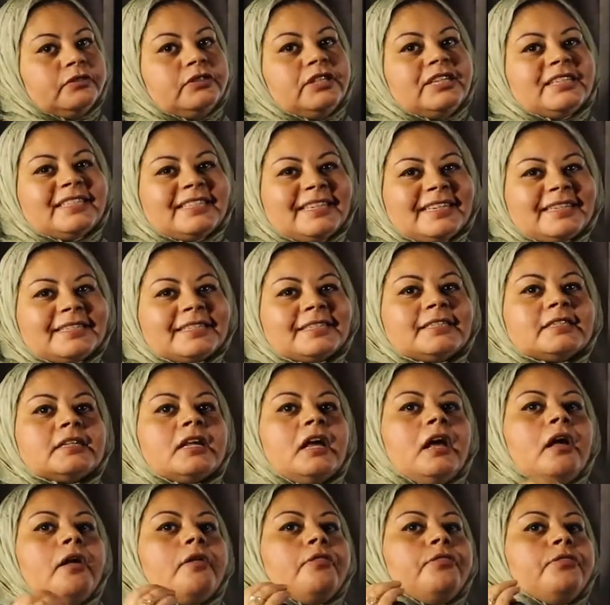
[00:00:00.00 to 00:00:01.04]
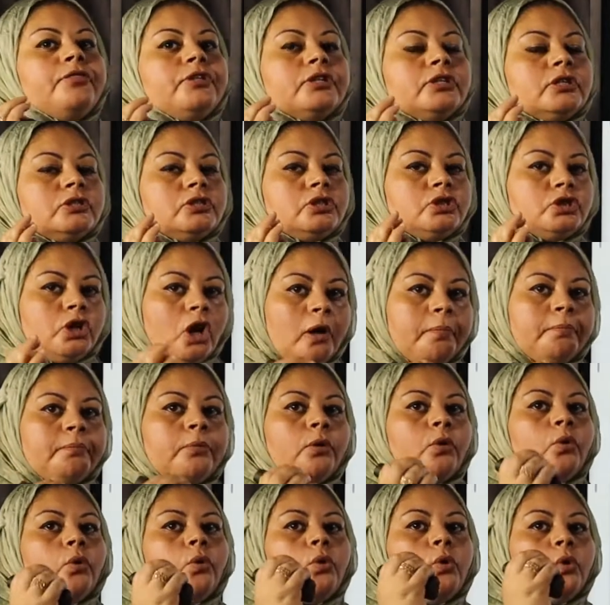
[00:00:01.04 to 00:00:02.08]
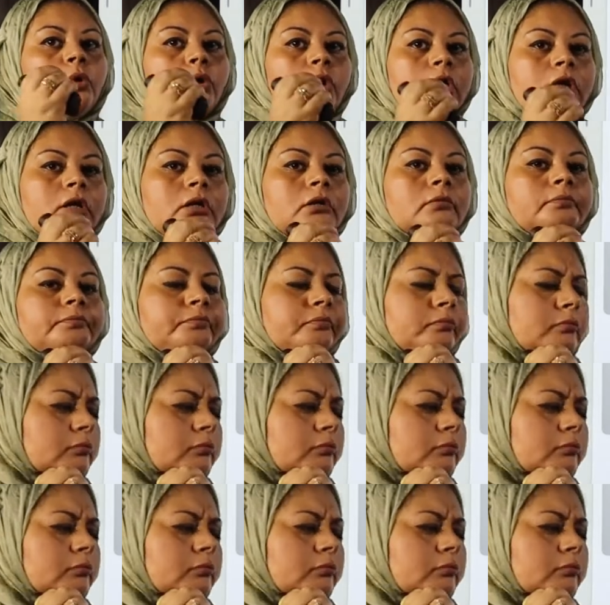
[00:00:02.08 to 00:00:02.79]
This is the job of